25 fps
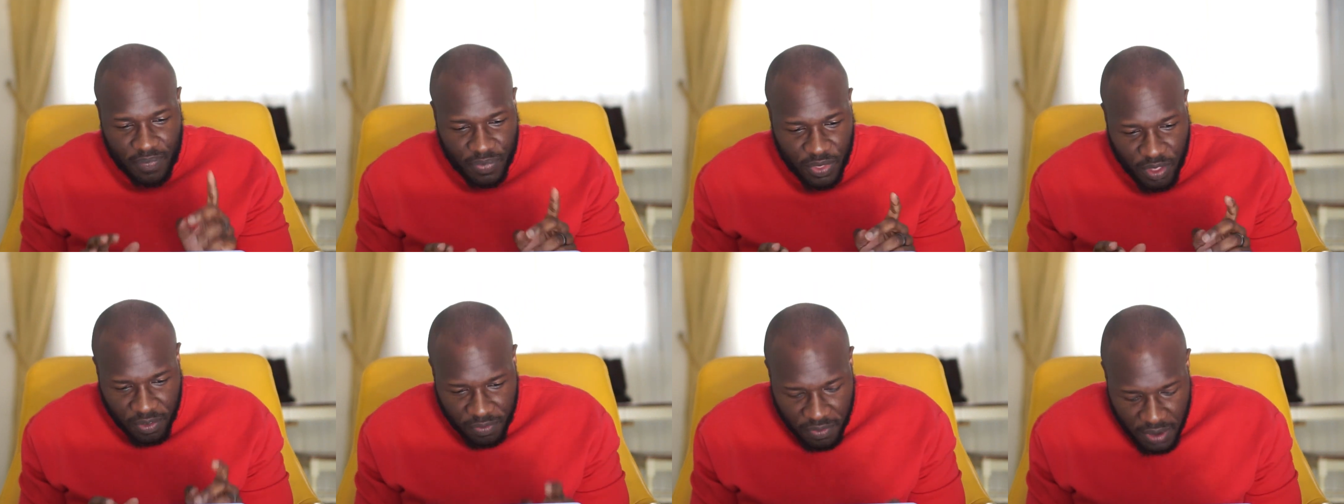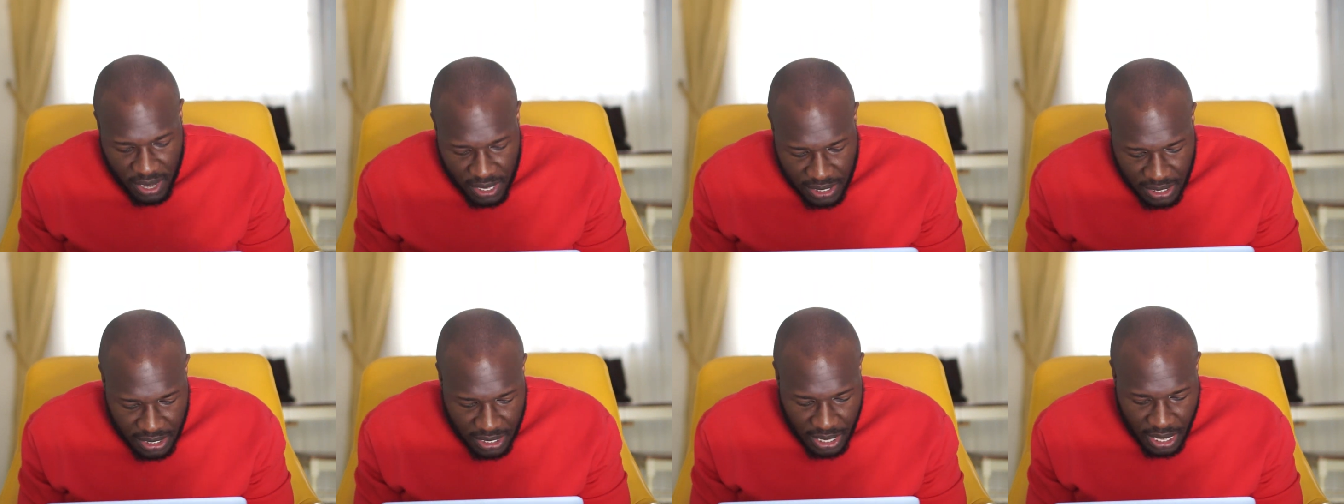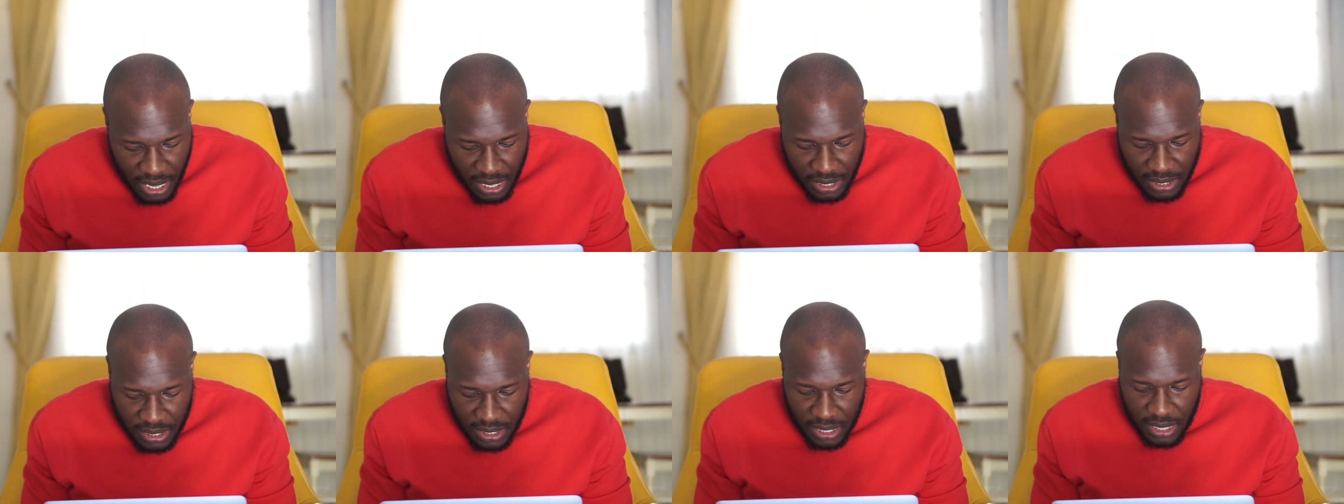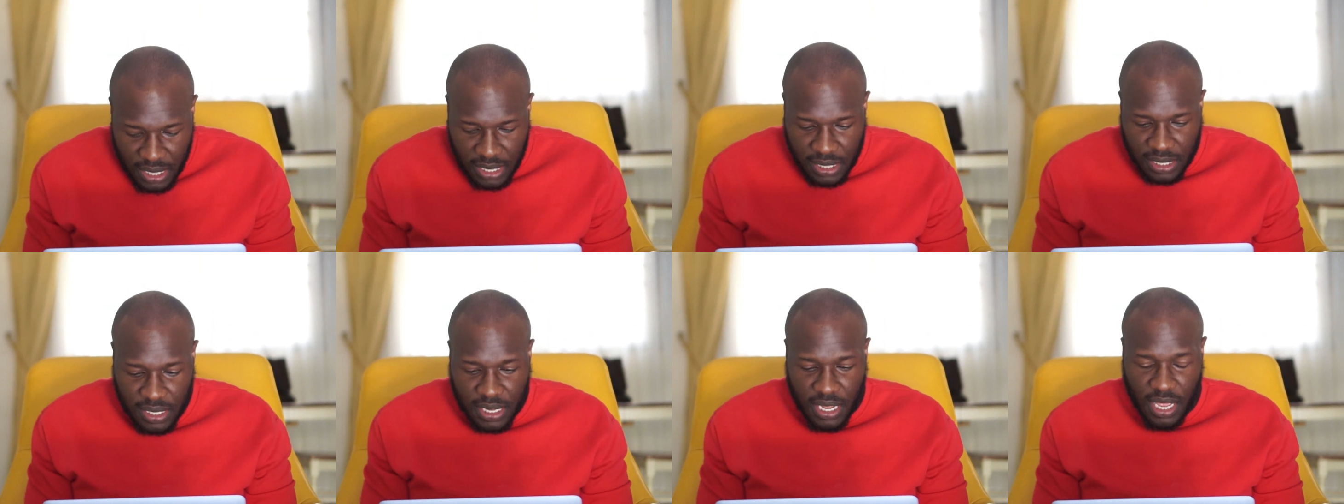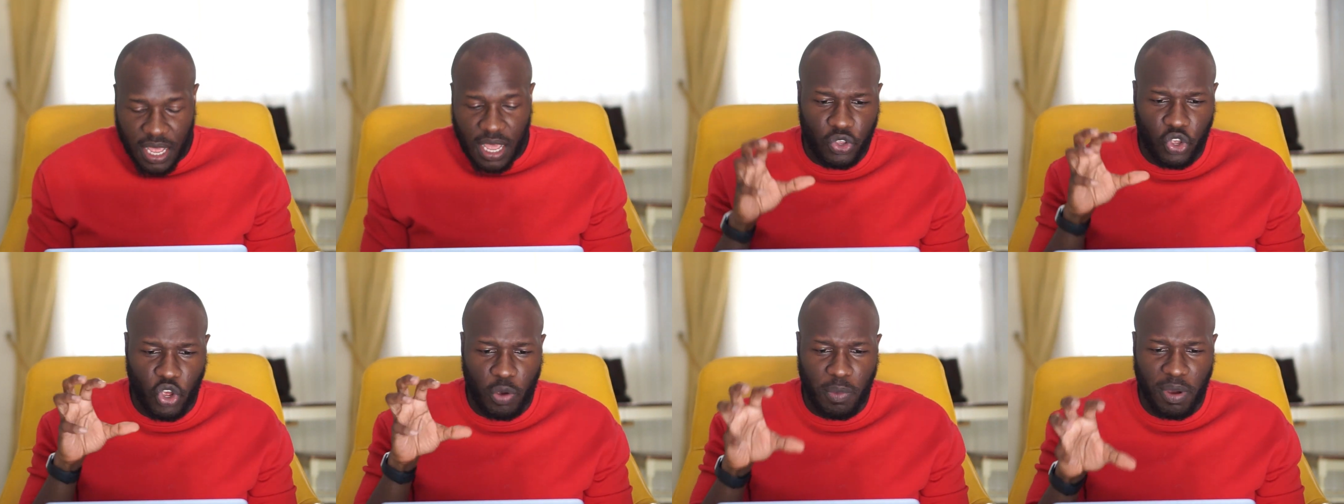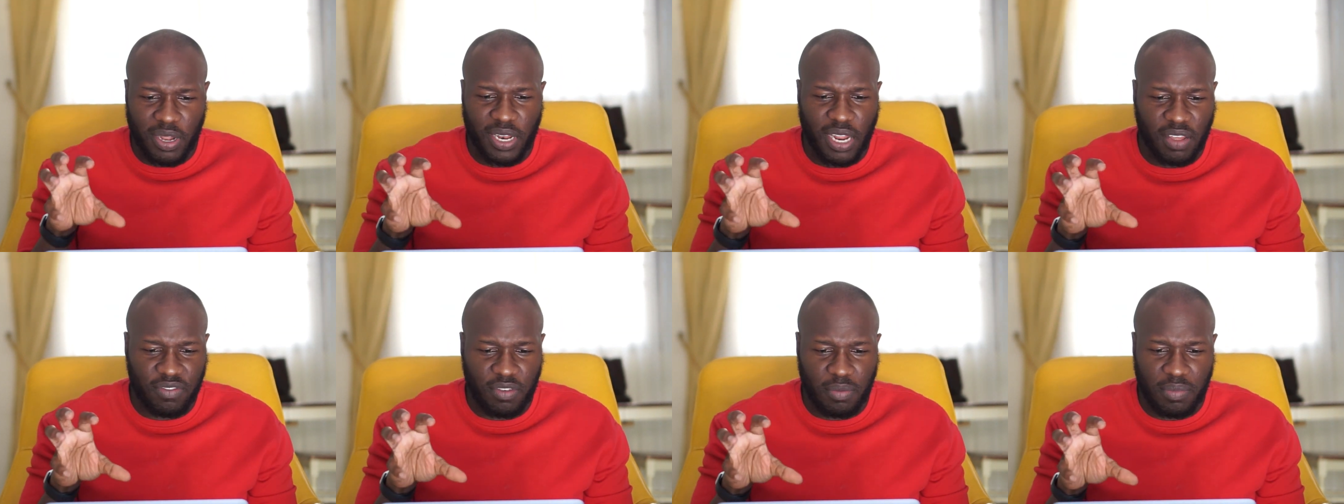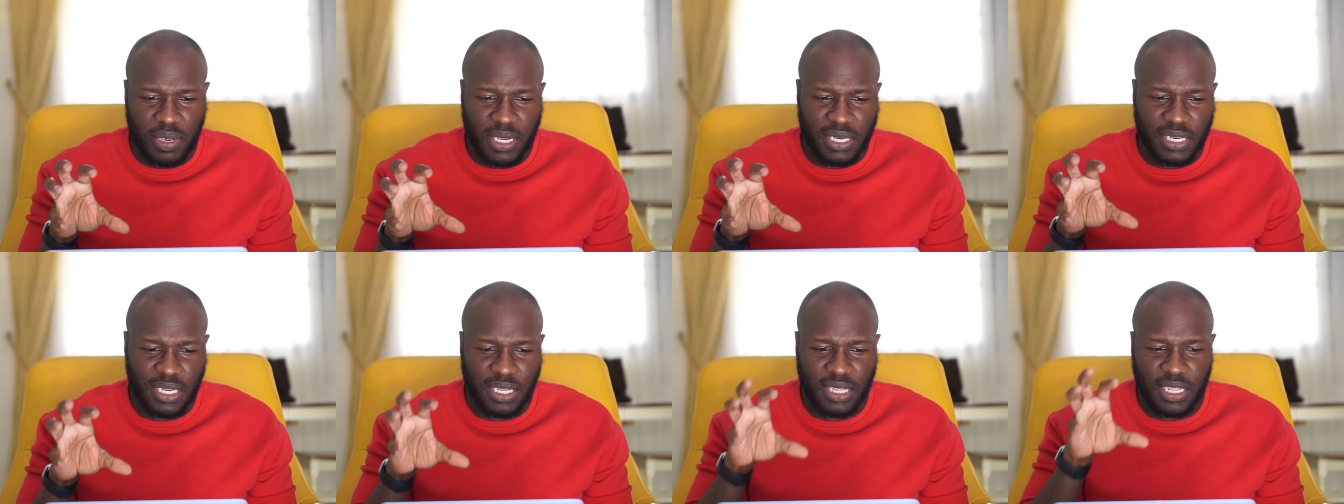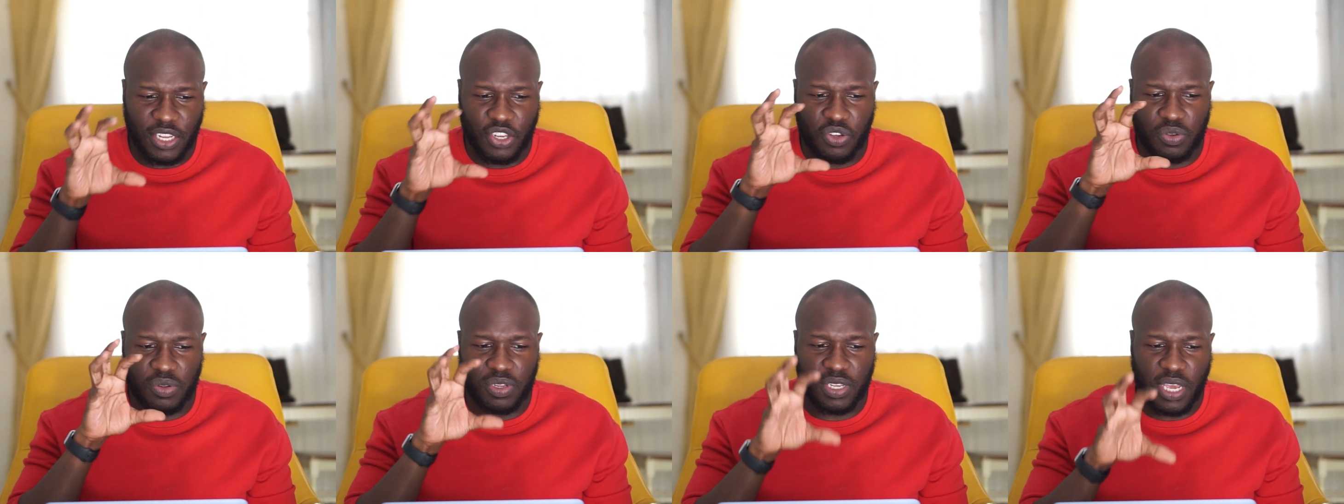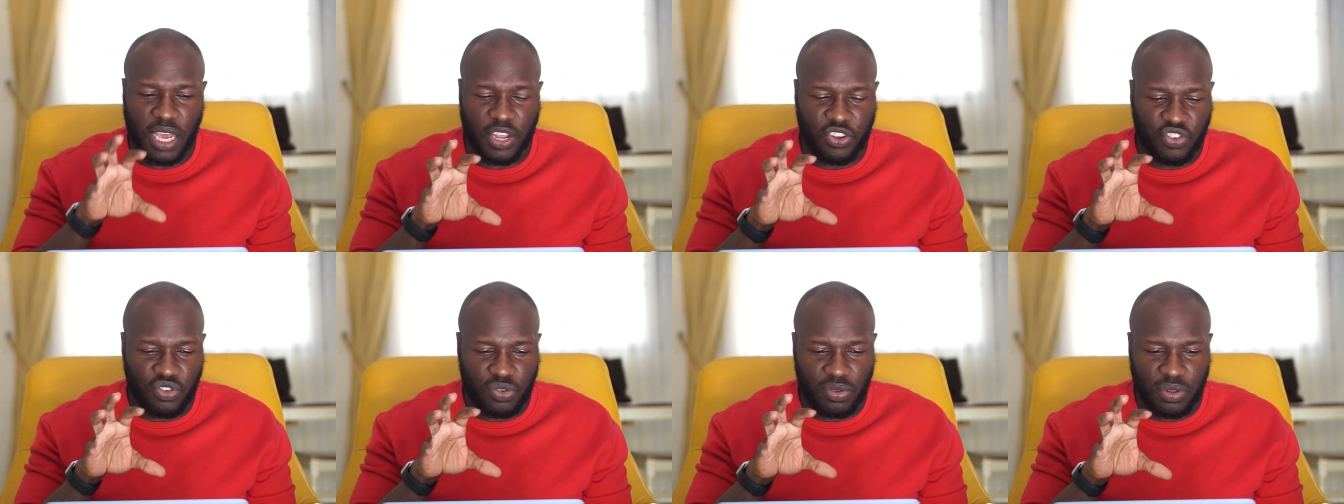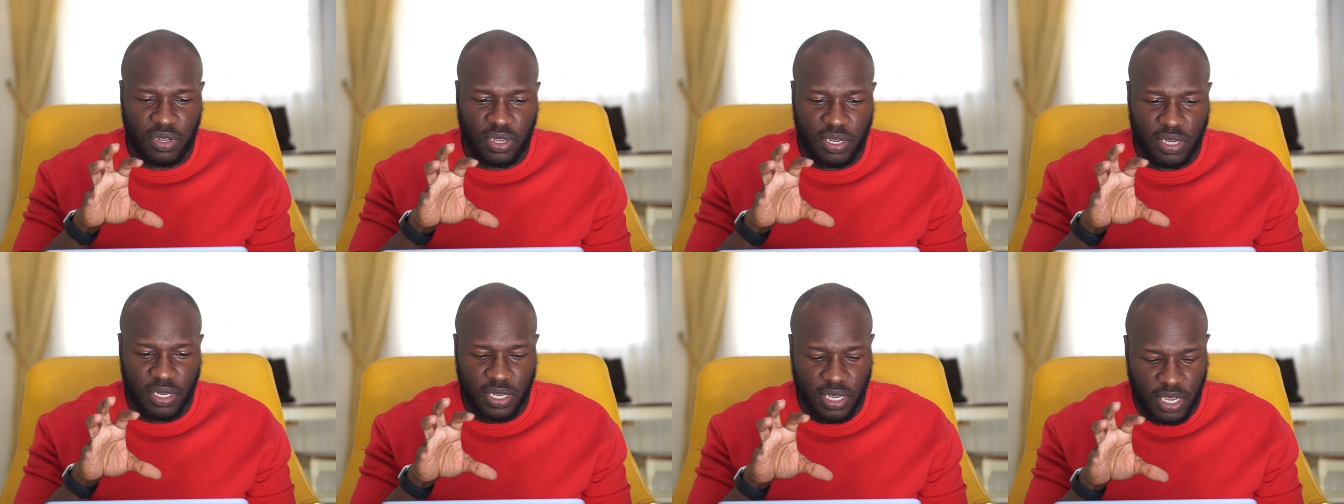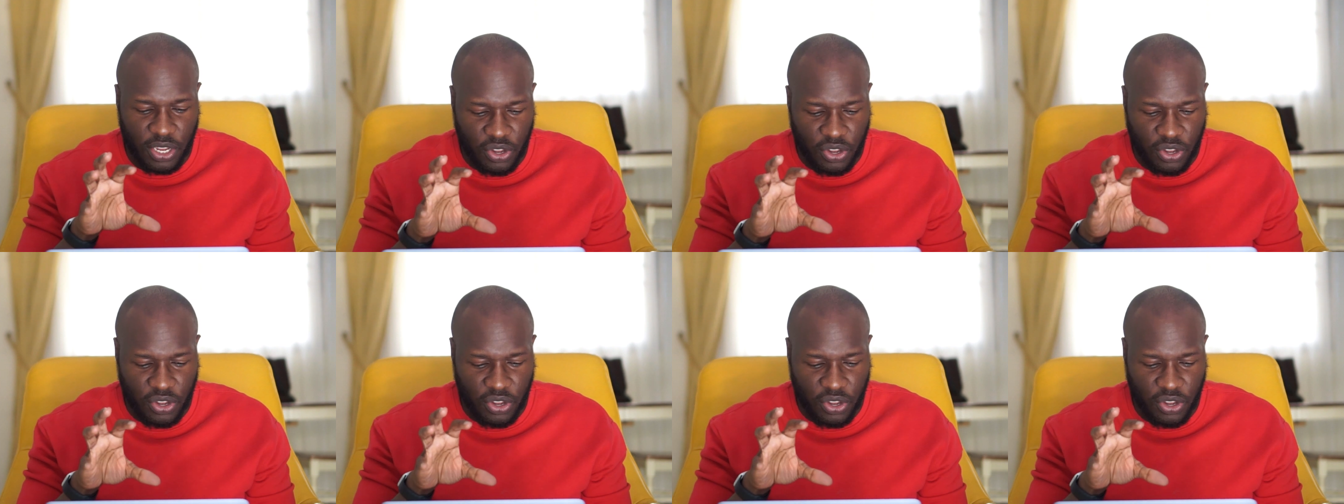The first case is you're about to have a meeting that you scheduled